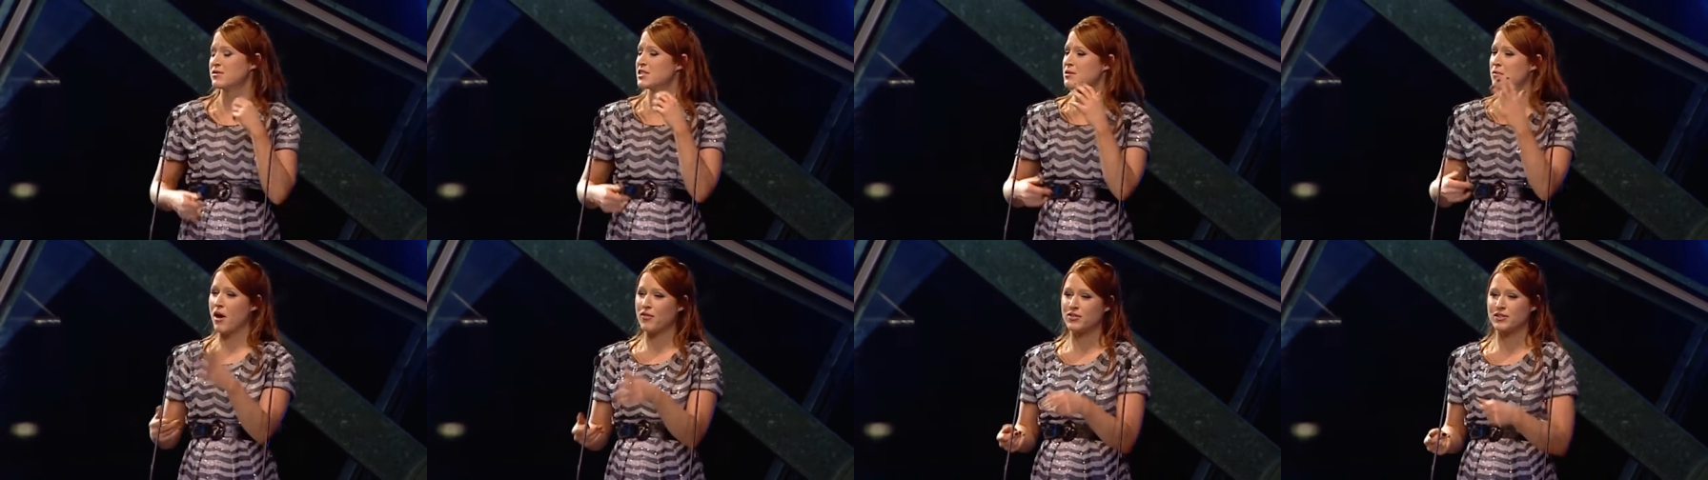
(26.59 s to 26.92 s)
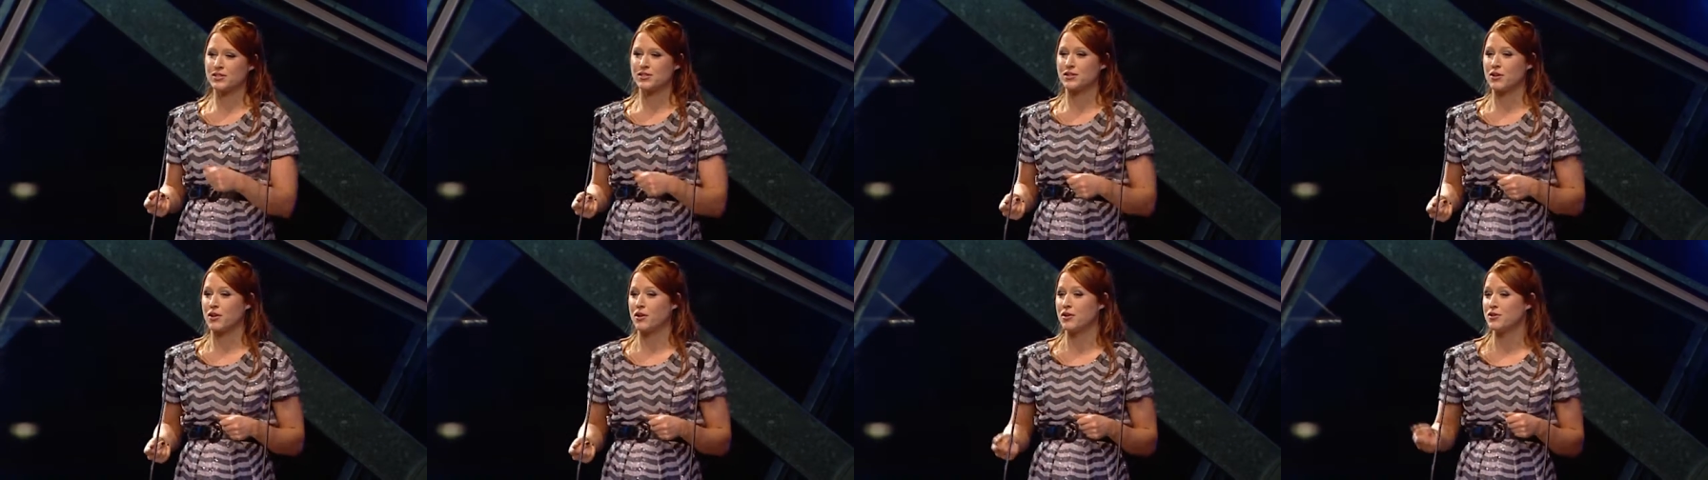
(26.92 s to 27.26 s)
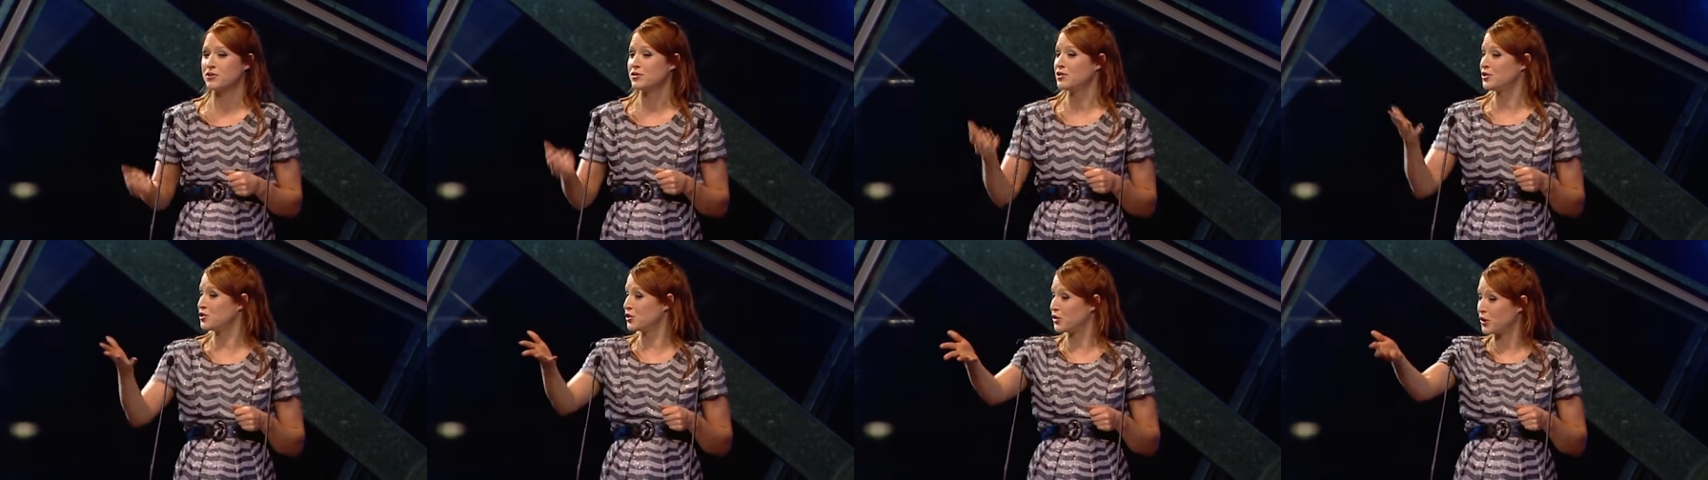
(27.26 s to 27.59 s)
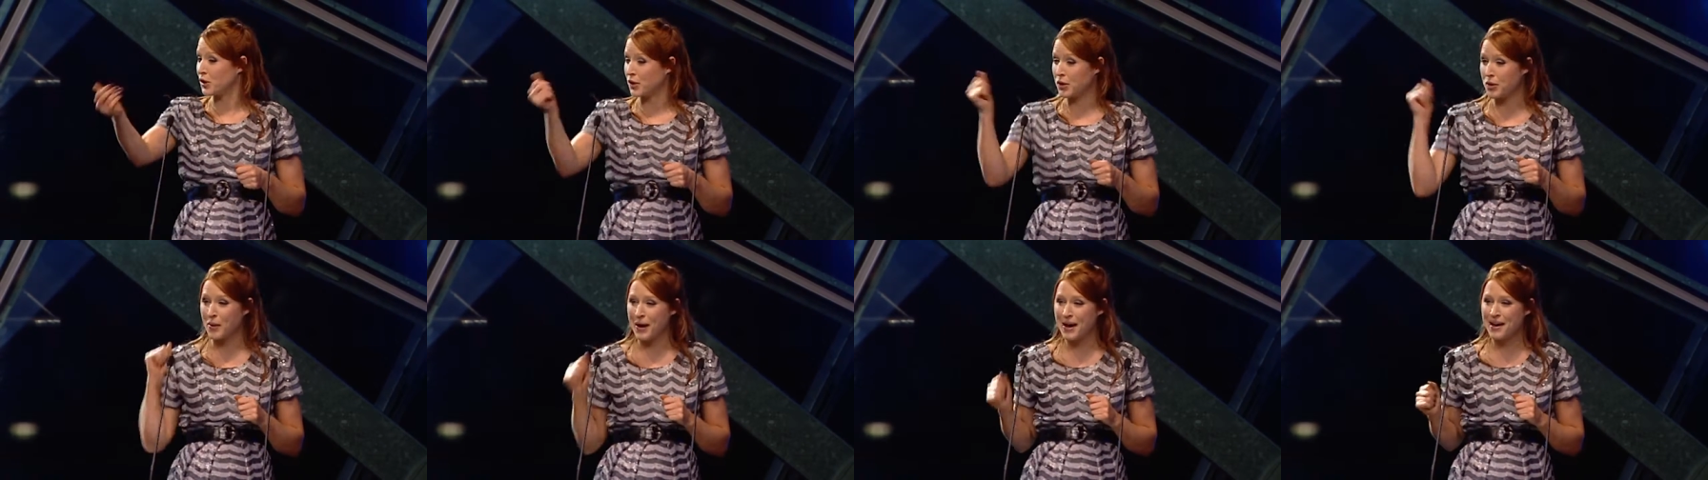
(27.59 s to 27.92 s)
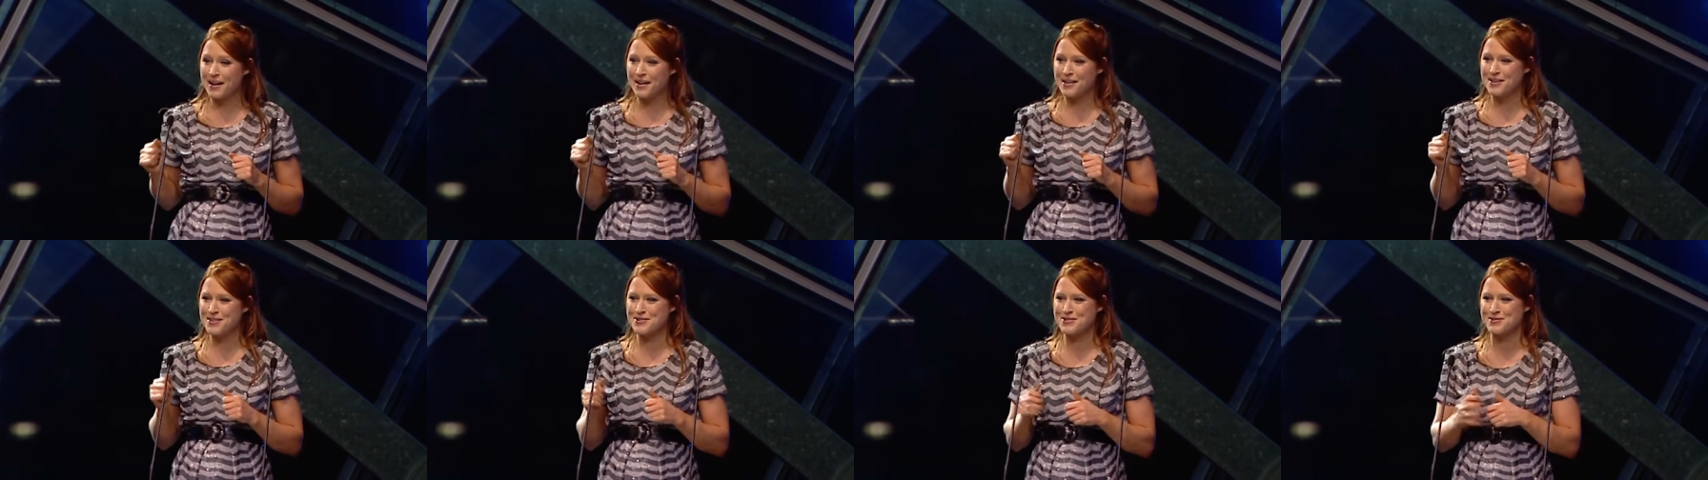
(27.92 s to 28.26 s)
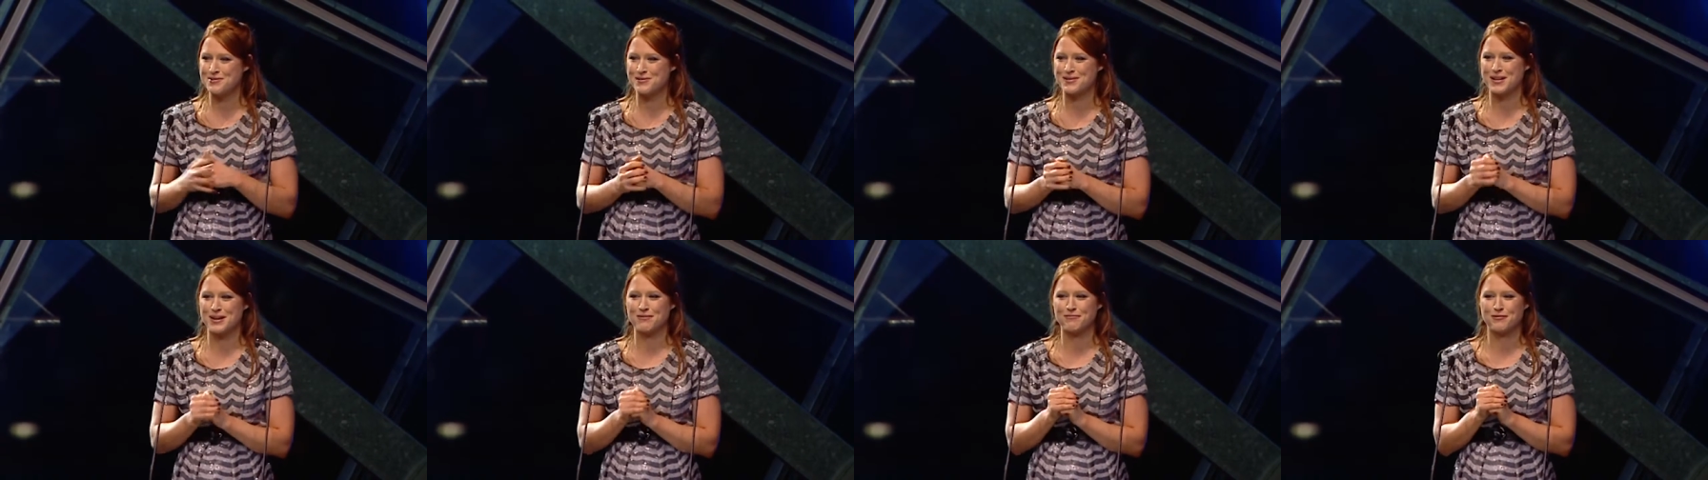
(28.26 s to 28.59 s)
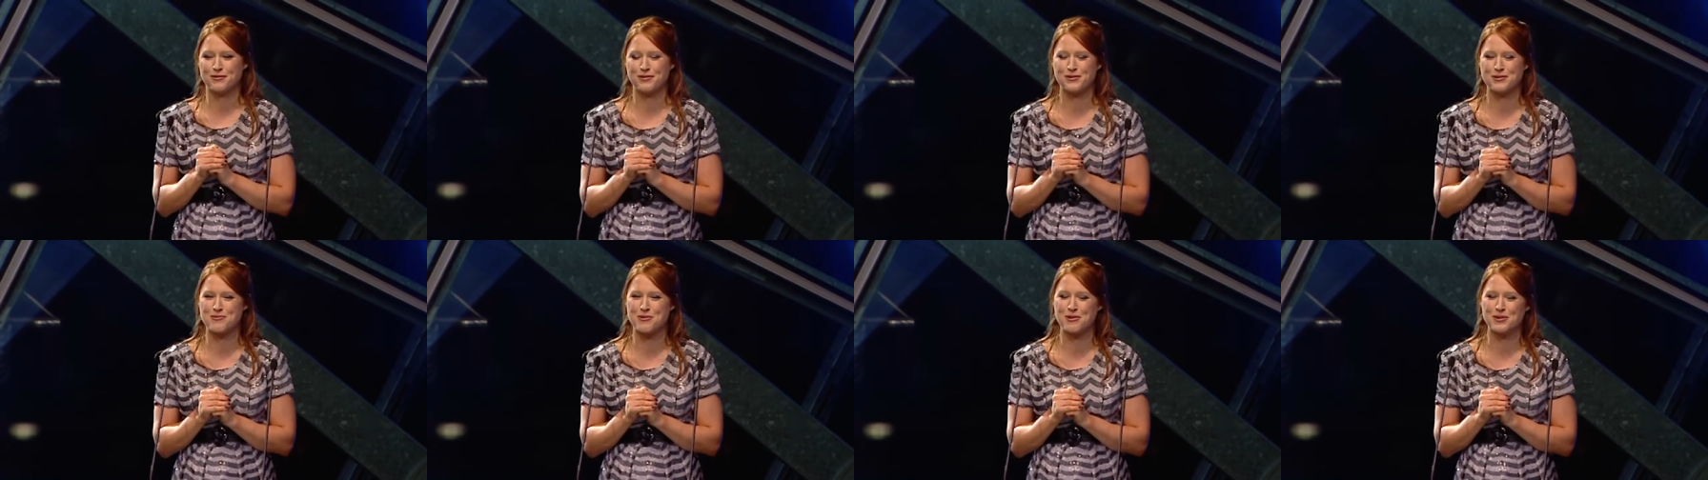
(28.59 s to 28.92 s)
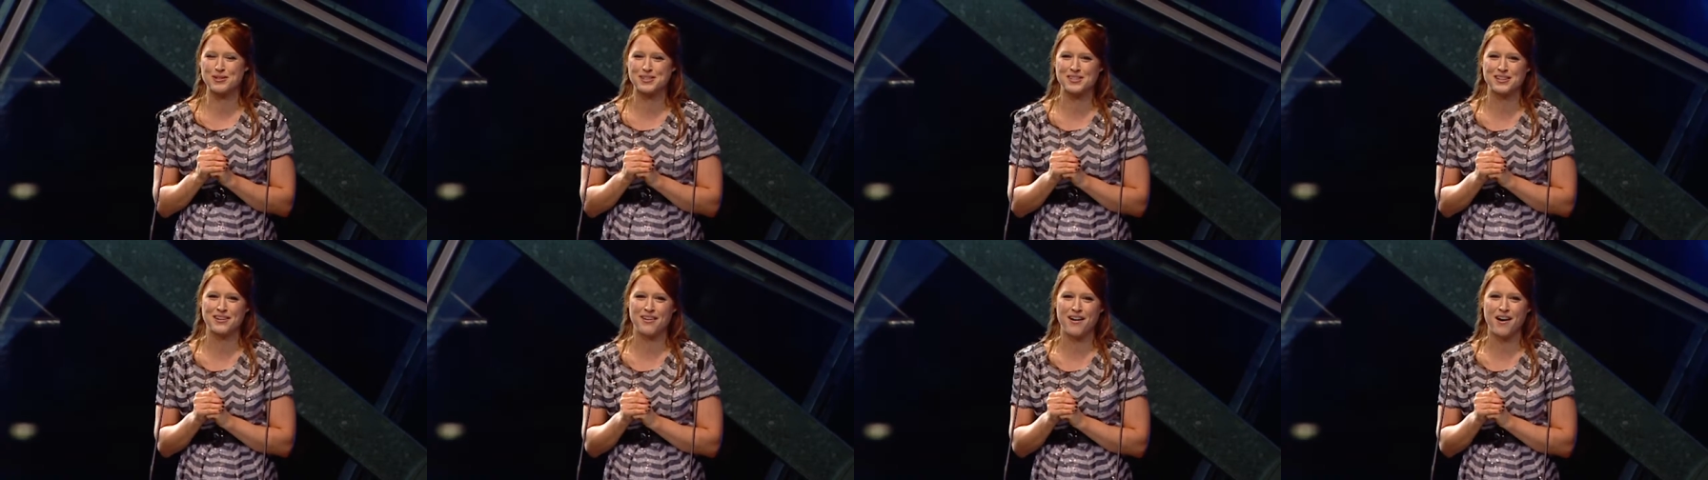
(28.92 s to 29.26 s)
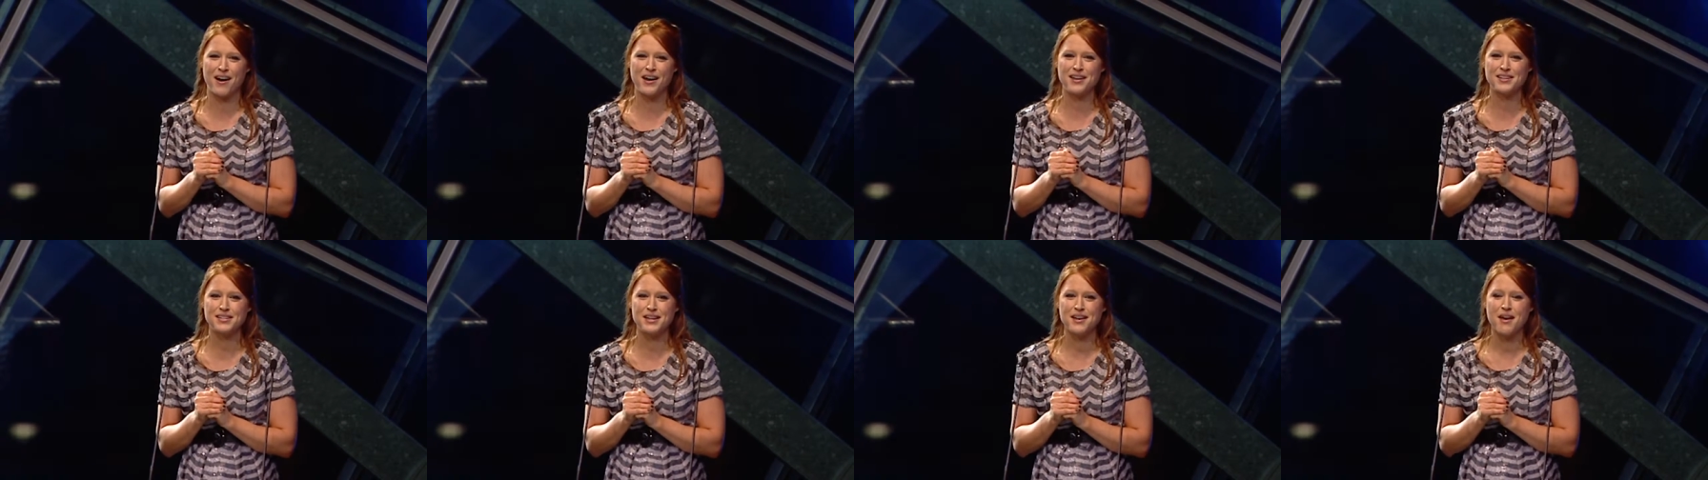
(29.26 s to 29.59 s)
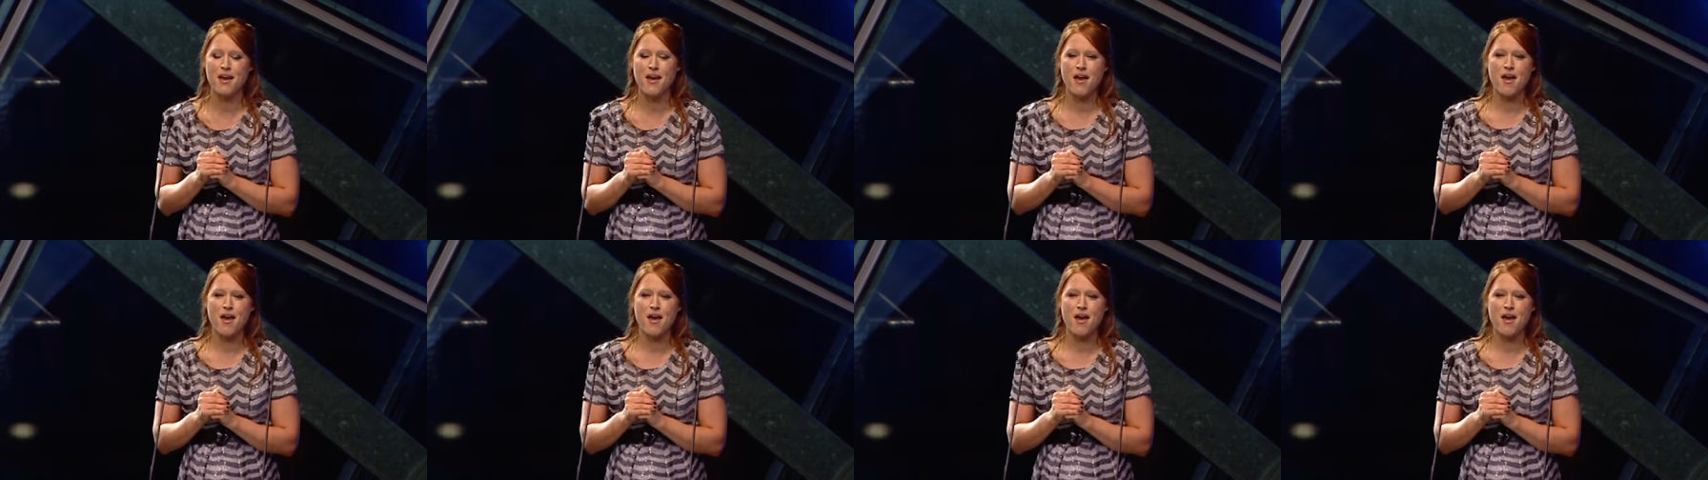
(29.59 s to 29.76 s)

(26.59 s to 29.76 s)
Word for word: some other shows, Chidi U A, who's up for an award tonight.